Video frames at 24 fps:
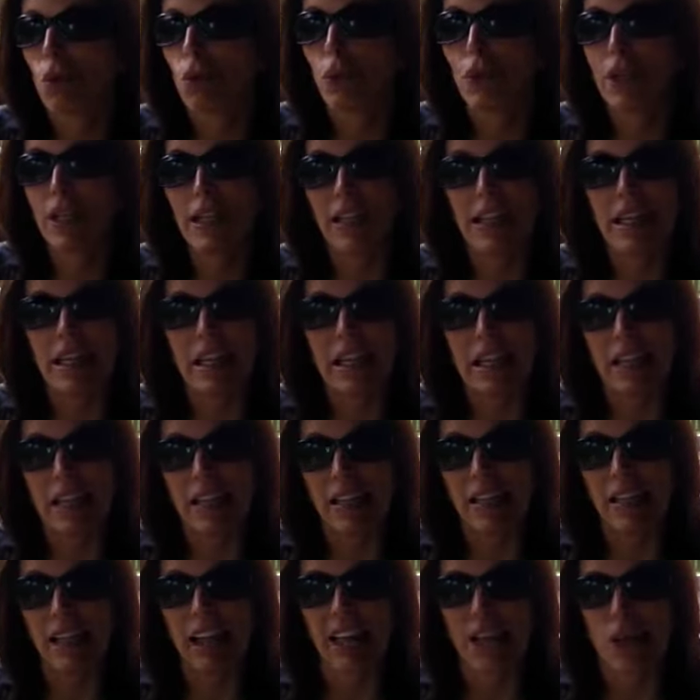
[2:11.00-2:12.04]
really
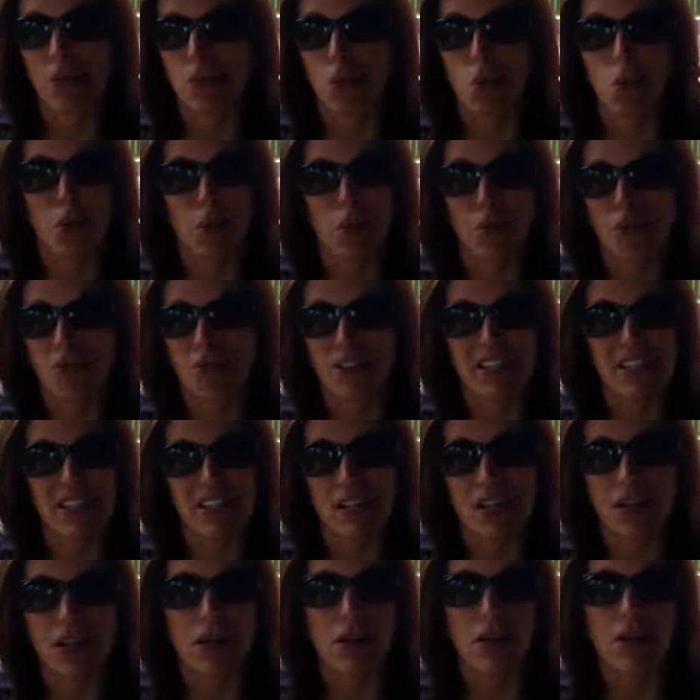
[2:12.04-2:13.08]
like war movies
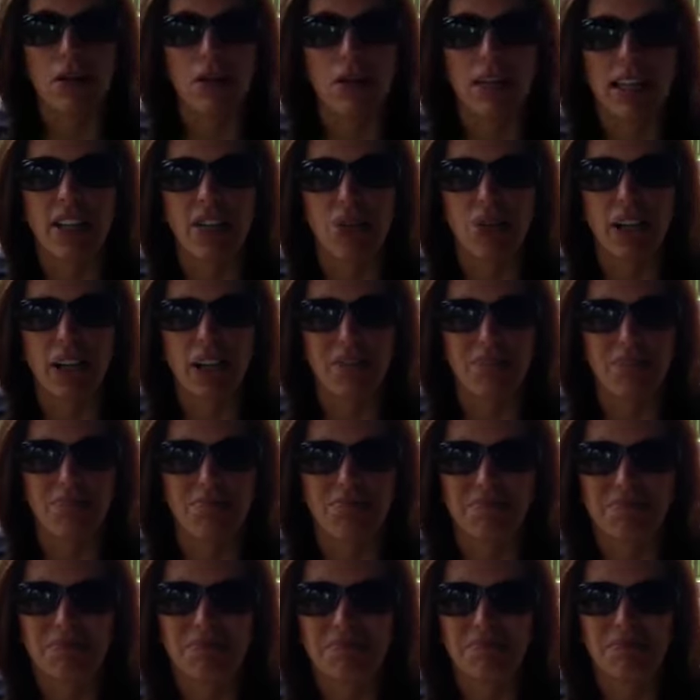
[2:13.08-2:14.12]
at all. I don't like
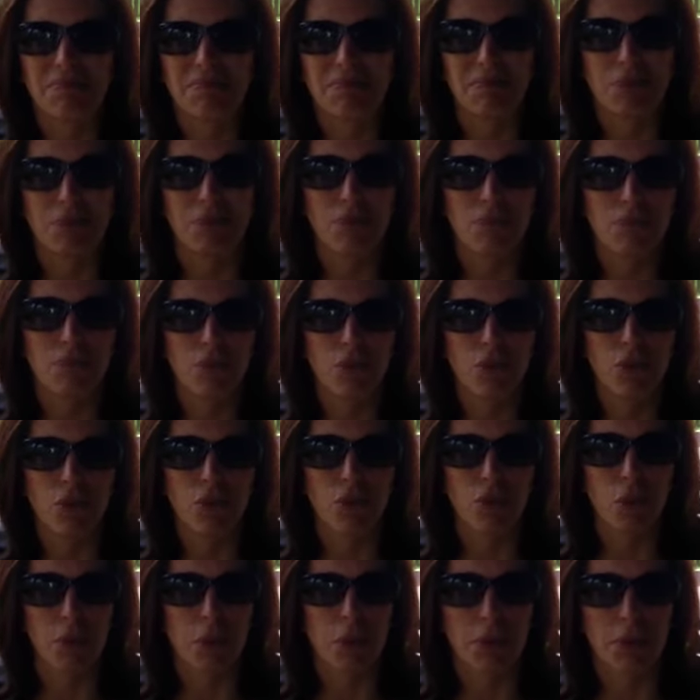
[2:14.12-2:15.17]

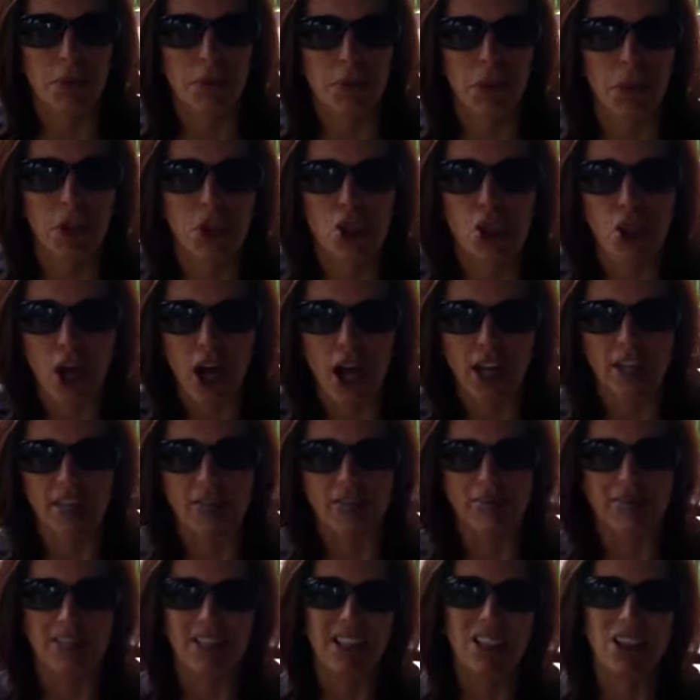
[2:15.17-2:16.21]
movies where people get shot
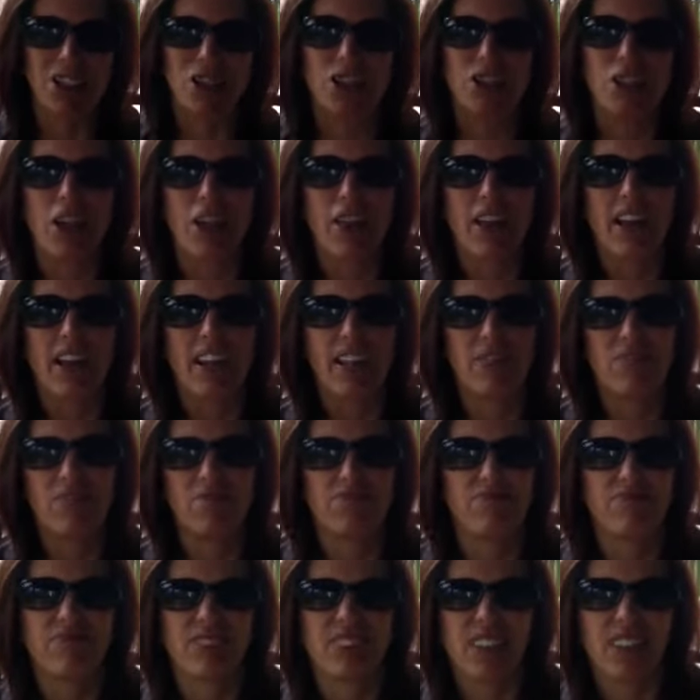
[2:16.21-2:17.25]
and killed and all that.
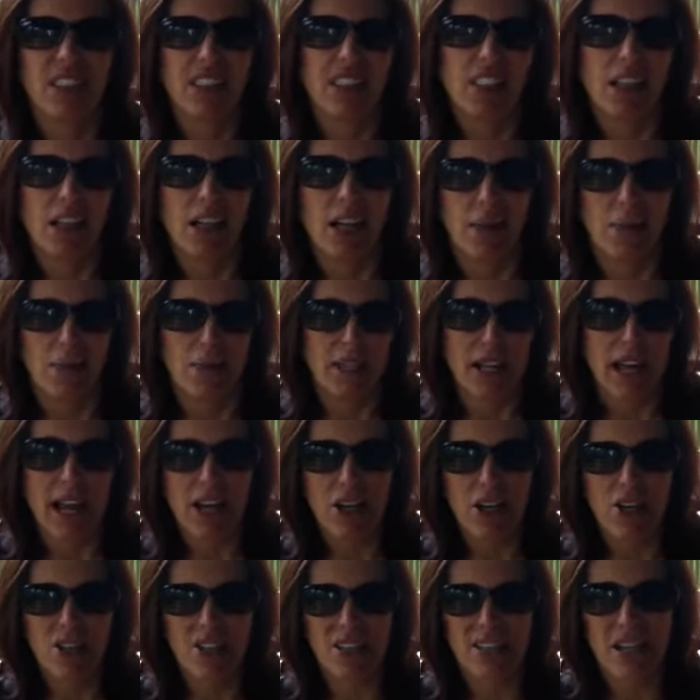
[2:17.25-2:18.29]
I mean,
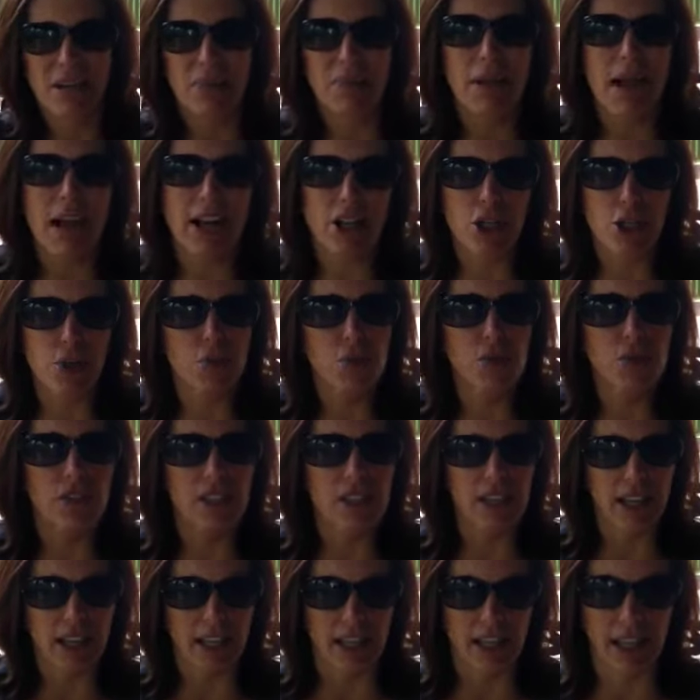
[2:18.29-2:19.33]
act some action
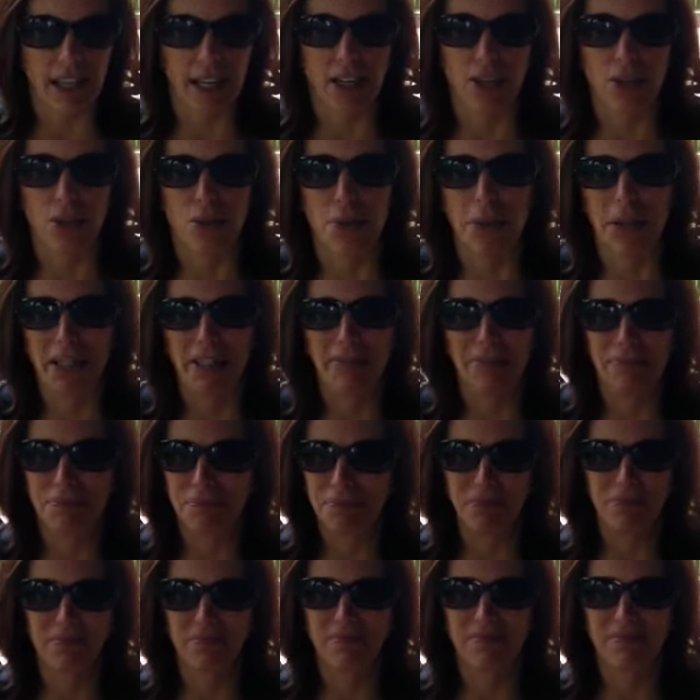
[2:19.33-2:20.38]
movies I can handle, but
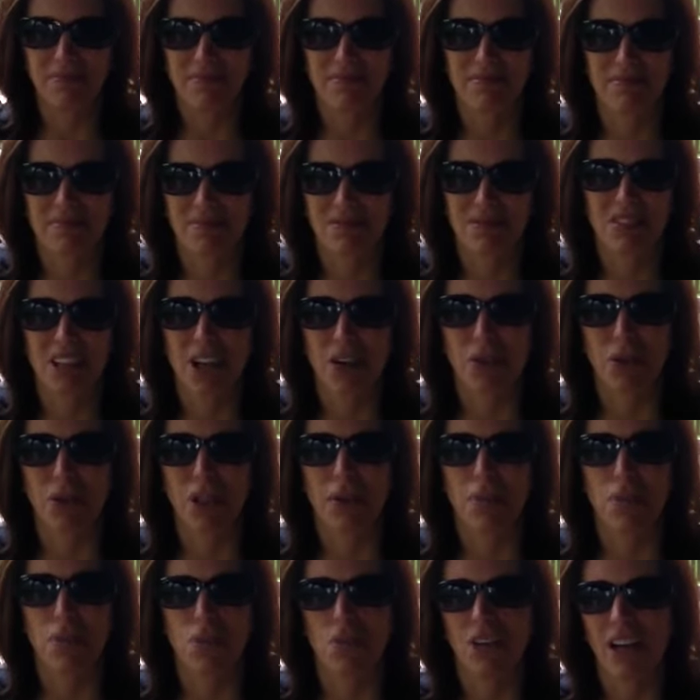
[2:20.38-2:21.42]
not
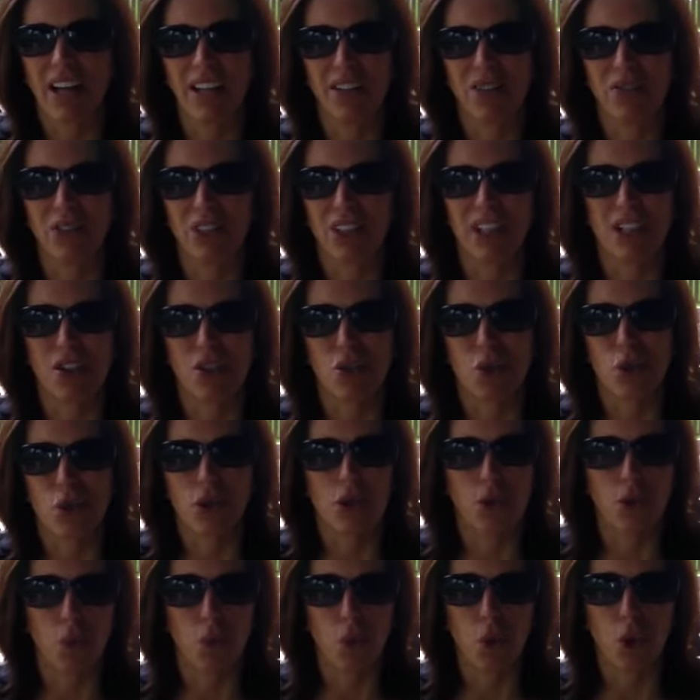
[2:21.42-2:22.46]
really. I don't really enjoy
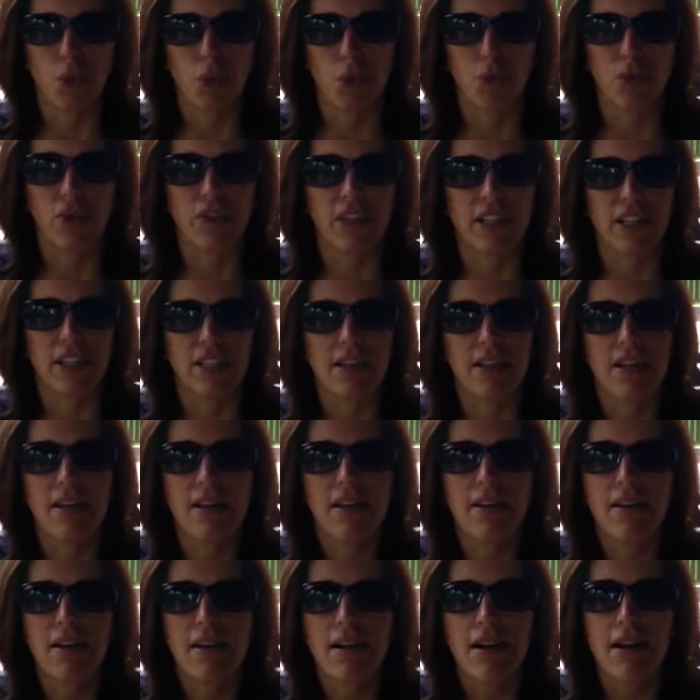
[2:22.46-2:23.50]
war movies,
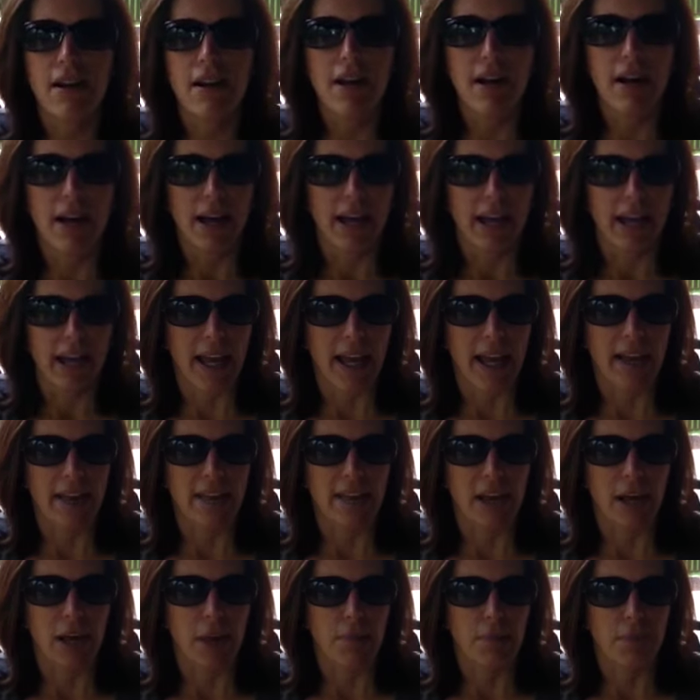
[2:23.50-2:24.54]

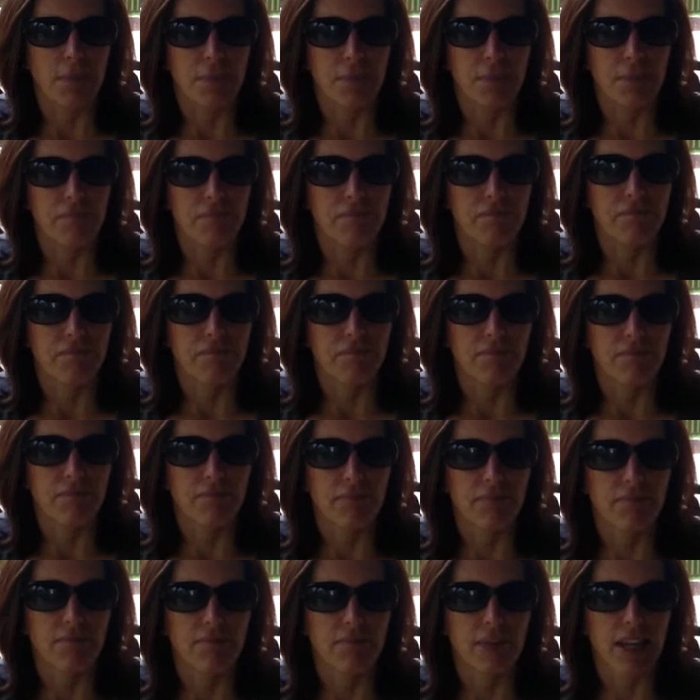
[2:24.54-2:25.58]
and um,
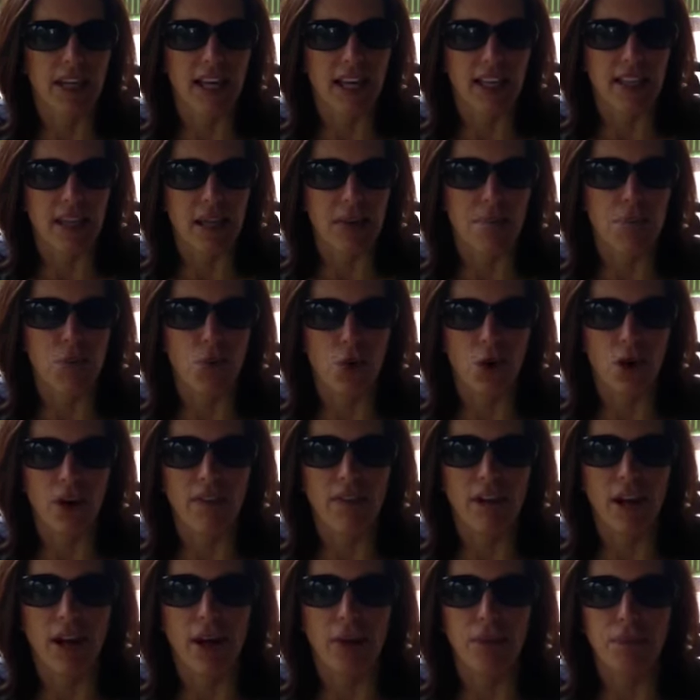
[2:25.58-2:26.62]
I guess I'm more
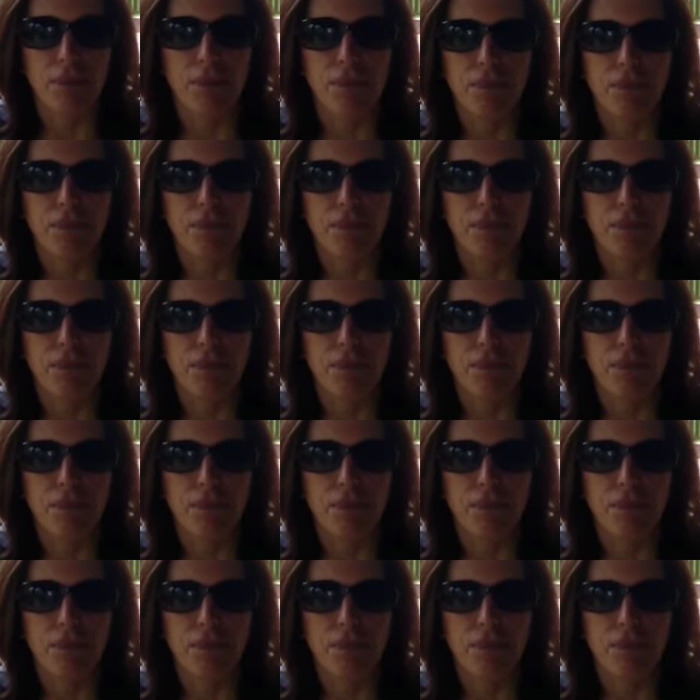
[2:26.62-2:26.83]
of a